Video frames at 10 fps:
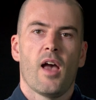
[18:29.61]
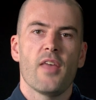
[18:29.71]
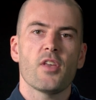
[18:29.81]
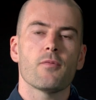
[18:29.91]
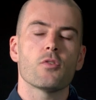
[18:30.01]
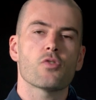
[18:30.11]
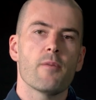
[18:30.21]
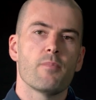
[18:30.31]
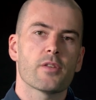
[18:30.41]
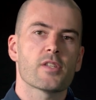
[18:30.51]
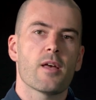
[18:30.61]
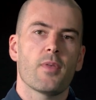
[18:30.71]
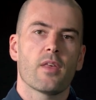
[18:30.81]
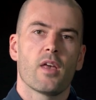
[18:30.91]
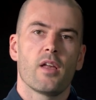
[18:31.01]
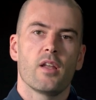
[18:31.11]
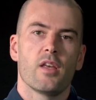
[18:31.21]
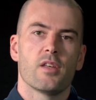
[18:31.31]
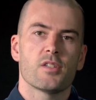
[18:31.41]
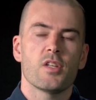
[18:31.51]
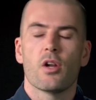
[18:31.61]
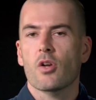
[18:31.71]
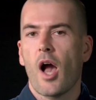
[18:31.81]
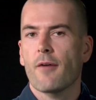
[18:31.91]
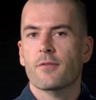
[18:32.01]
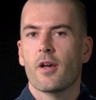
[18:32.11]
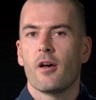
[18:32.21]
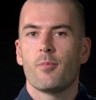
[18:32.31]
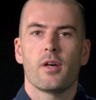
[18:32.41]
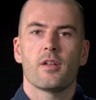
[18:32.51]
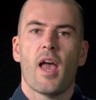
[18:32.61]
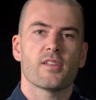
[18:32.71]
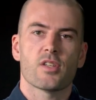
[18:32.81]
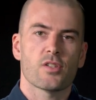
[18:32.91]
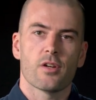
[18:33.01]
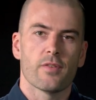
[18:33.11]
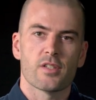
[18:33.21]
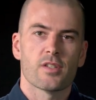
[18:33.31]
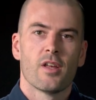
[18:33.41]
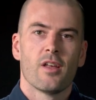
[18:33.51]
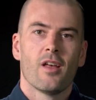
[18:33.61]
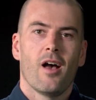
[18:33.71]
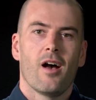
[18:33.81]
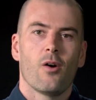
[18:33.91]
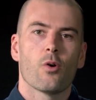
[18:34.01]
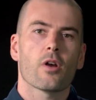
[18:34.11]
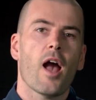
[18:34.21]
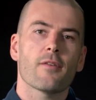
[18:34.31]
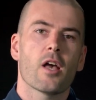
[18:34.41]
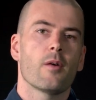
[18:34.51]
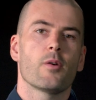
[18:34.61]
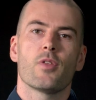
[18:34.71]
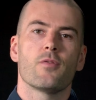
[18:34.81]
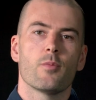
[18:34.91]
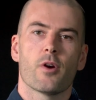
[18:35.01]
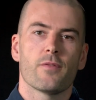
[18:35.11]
I think if you try and build something that is, Kafka, but as a service, or Kafka, but with a few more